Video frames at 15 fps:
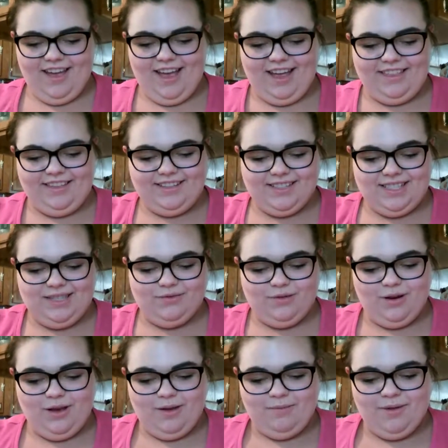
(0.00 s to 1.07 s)
And this is
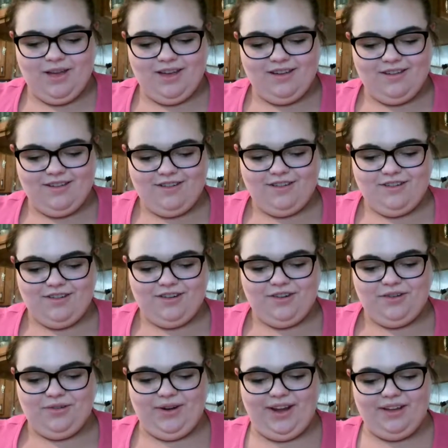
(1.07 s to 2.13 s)
from
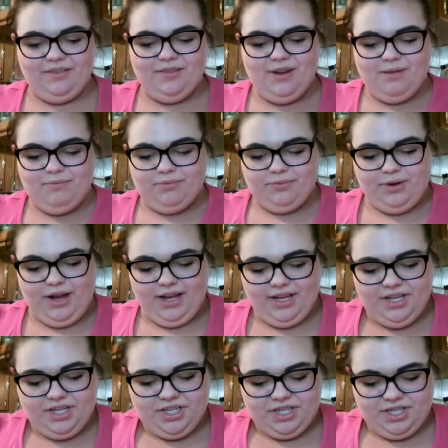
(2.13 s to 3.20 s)
Crown
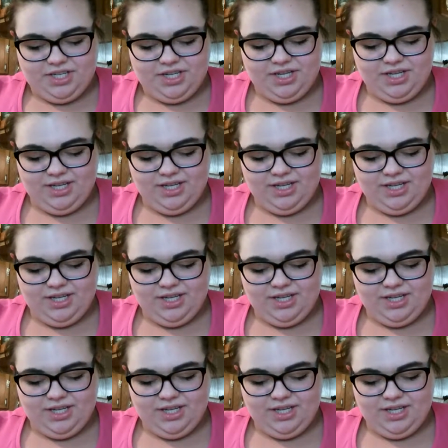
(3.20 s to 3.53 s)
Brush.